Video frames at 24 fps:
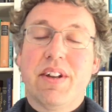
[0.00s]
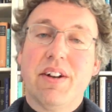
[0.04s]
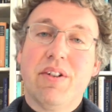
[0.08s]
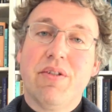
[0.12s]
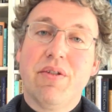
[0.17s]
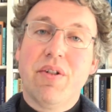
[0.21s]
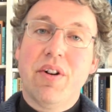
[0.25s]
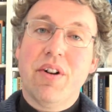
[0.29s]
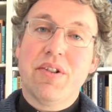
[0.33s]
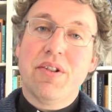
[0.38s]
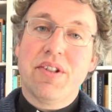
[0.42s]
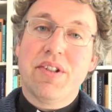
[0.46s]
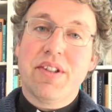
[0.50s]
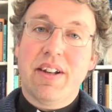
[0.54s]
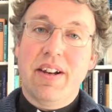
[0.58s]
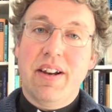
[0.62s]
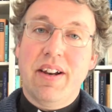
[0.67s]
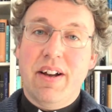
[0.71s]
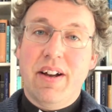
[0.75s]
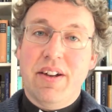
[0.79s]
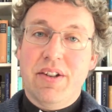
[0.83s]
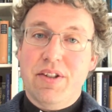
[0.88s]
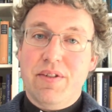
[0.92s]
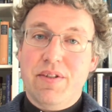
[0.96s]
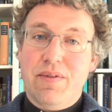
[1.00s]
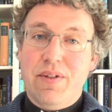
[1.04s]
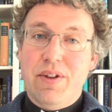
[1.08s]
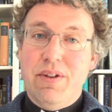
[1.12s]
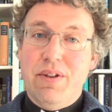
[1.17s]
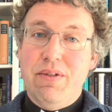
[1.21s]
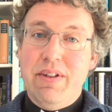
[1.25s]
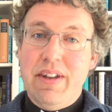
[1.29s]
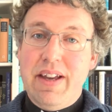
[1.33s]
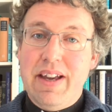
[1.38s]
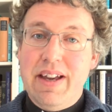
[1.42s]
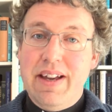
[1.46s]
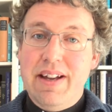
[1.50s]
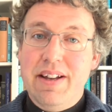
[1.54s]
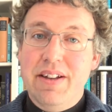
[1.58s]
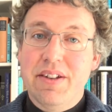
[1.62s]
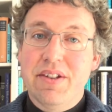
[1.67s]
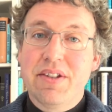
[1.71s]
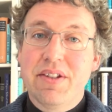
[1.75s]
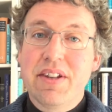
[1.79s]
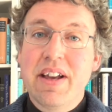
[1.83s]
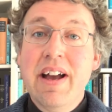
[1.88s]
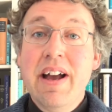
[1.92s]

across the last few years.